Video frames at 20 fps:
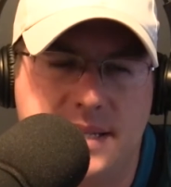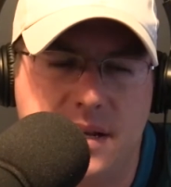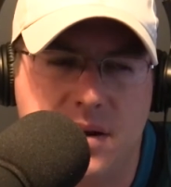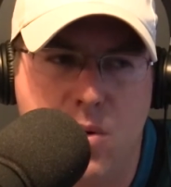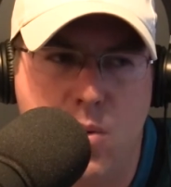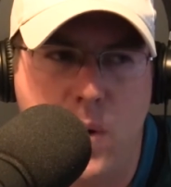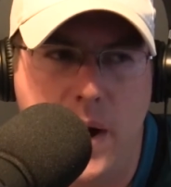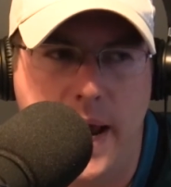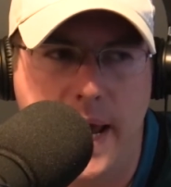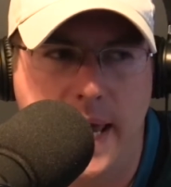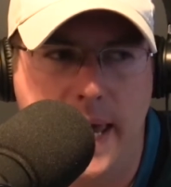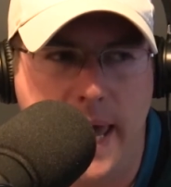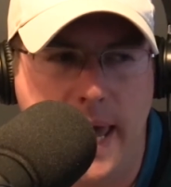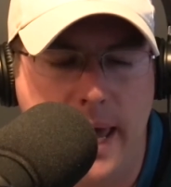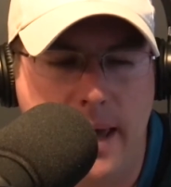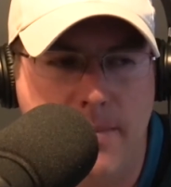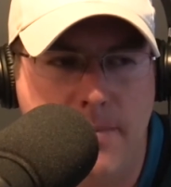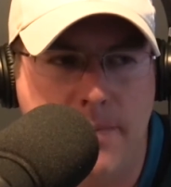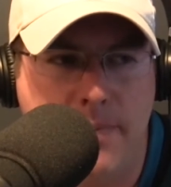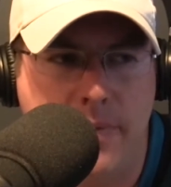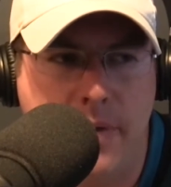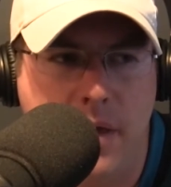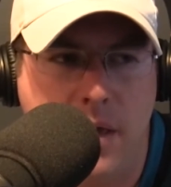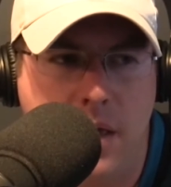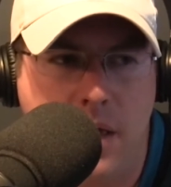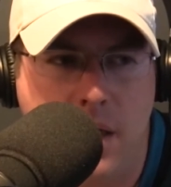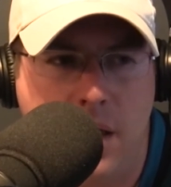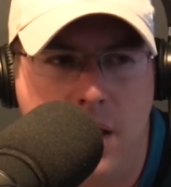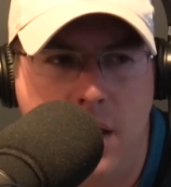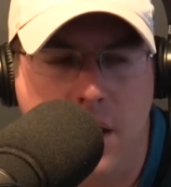an away game.
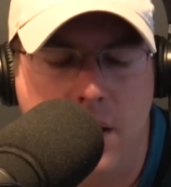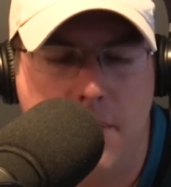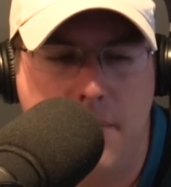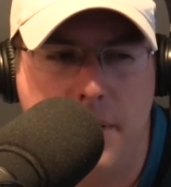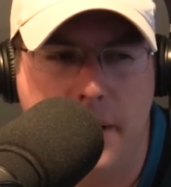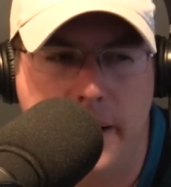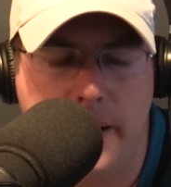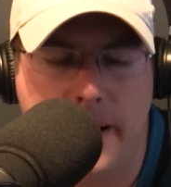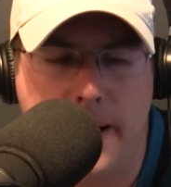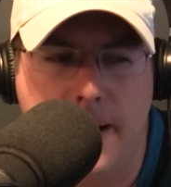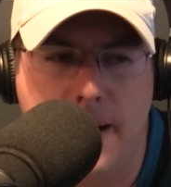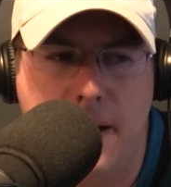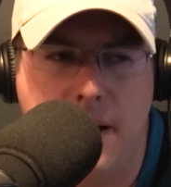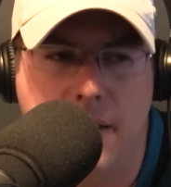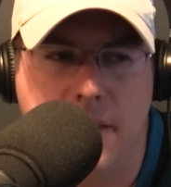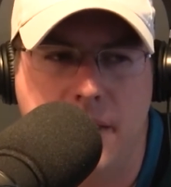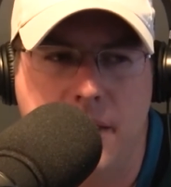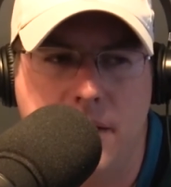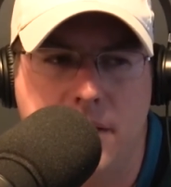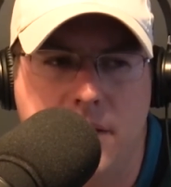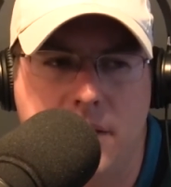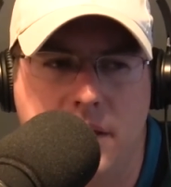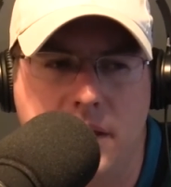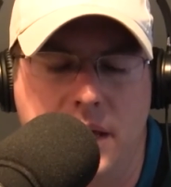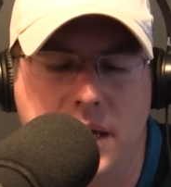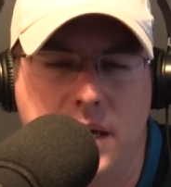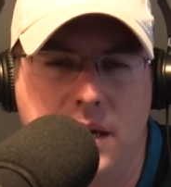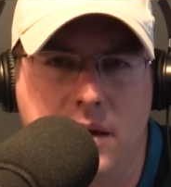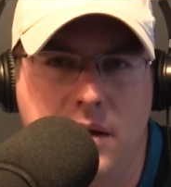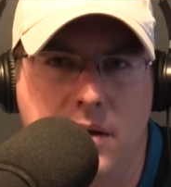But
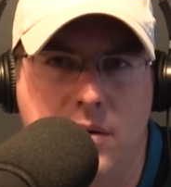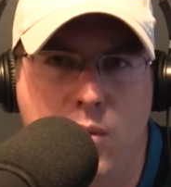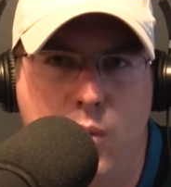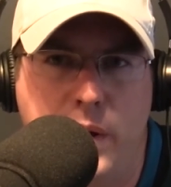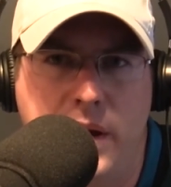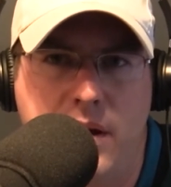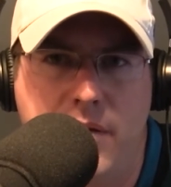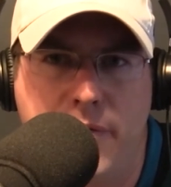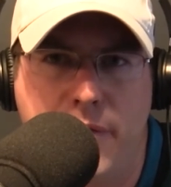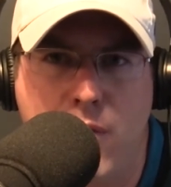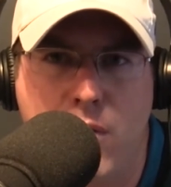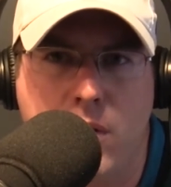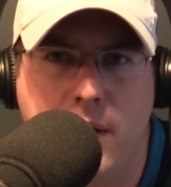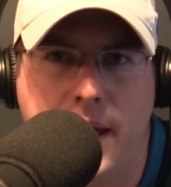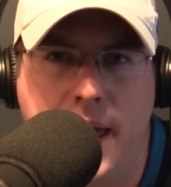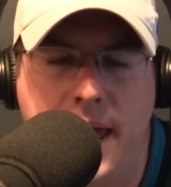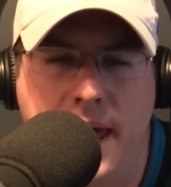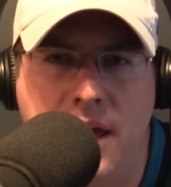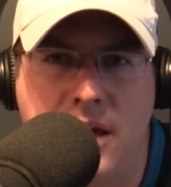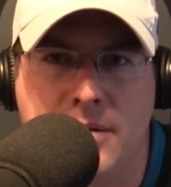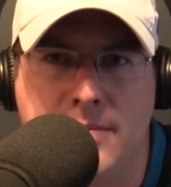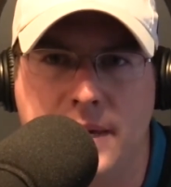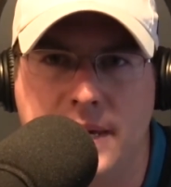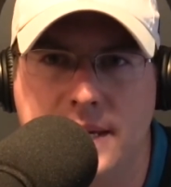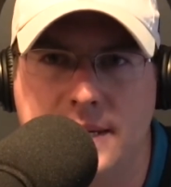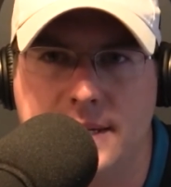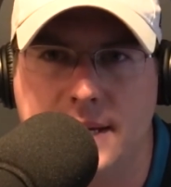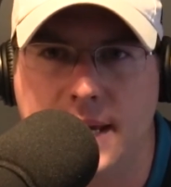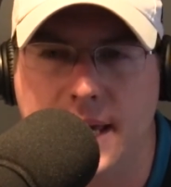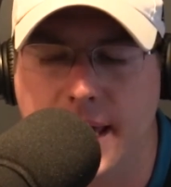the Week 4 game
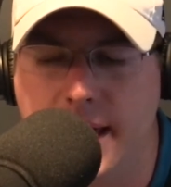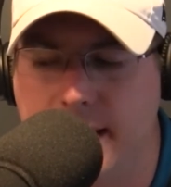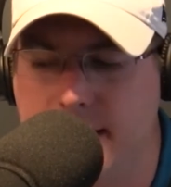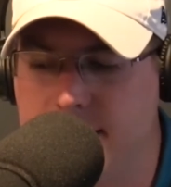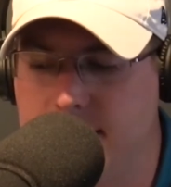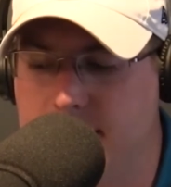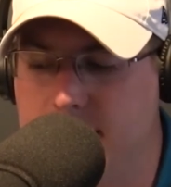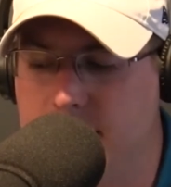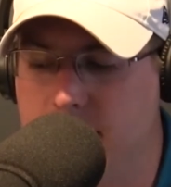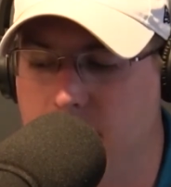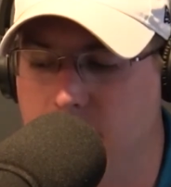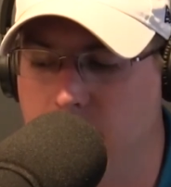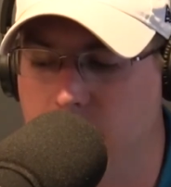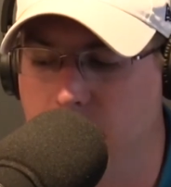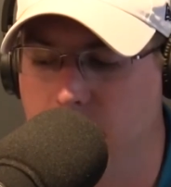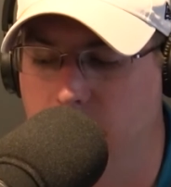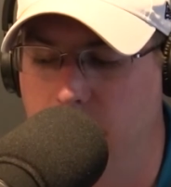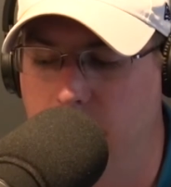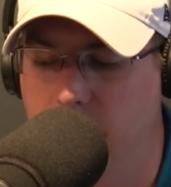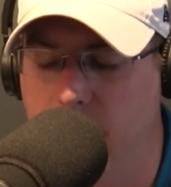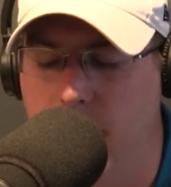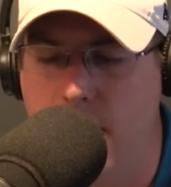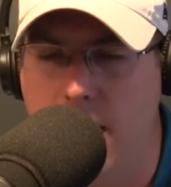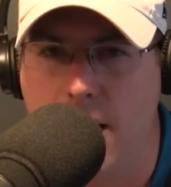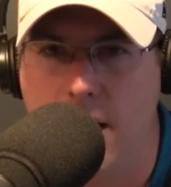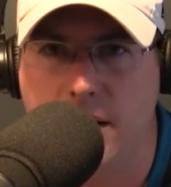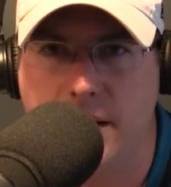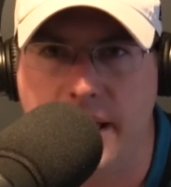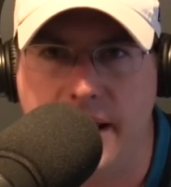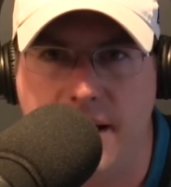is against the
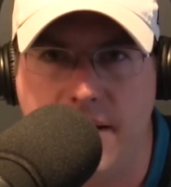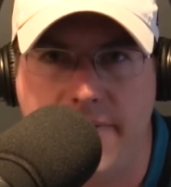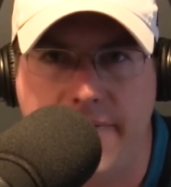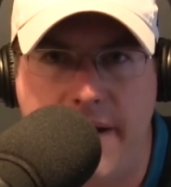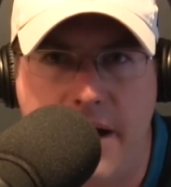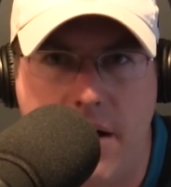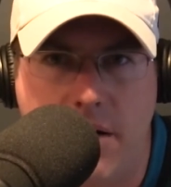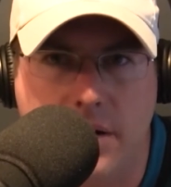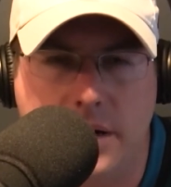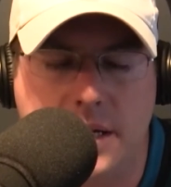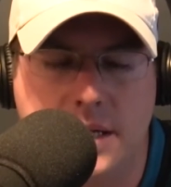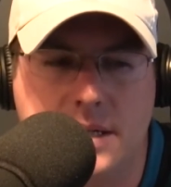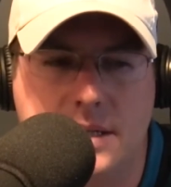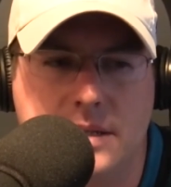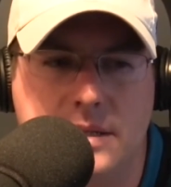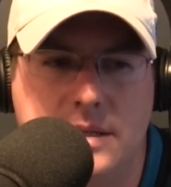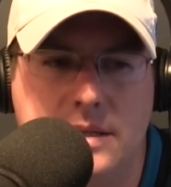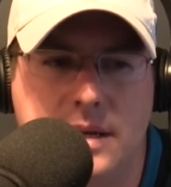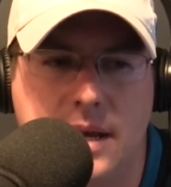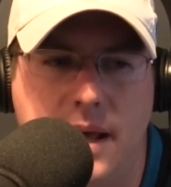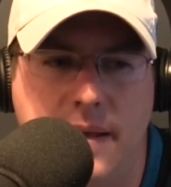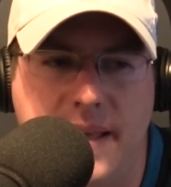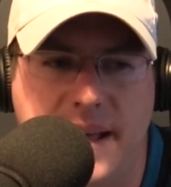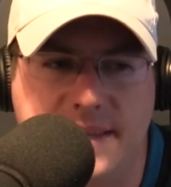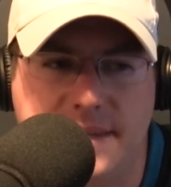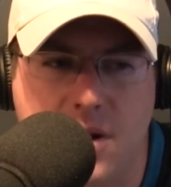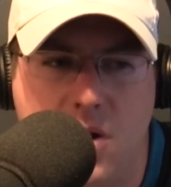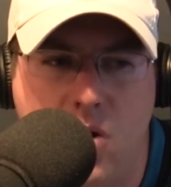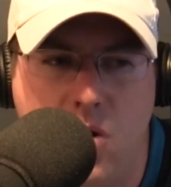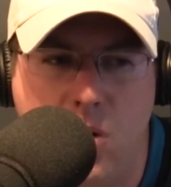Atlanta Falcons, and
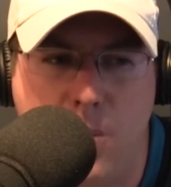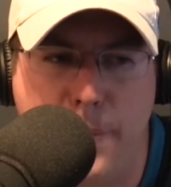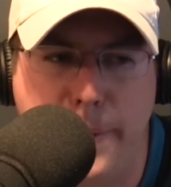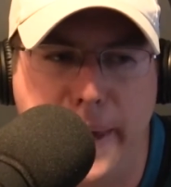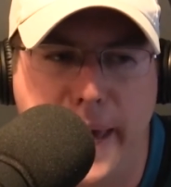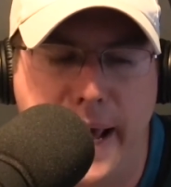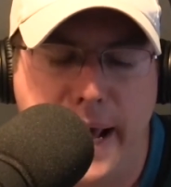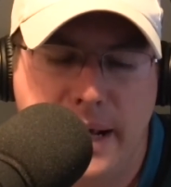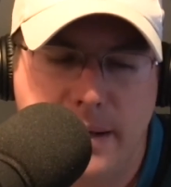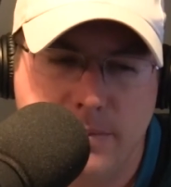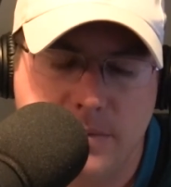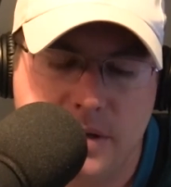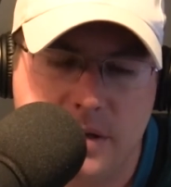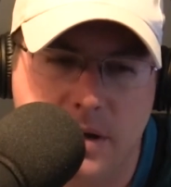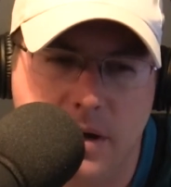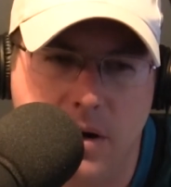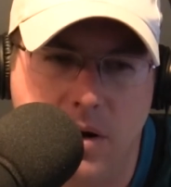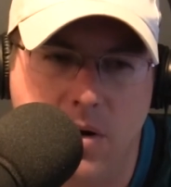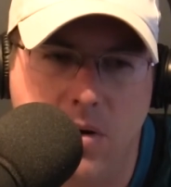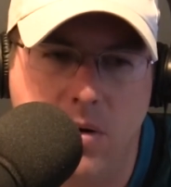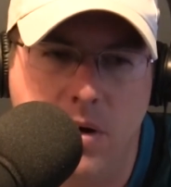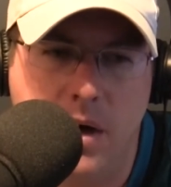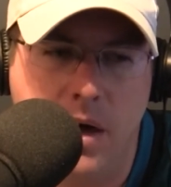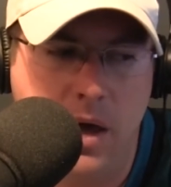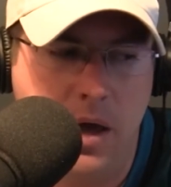that's a home game. So,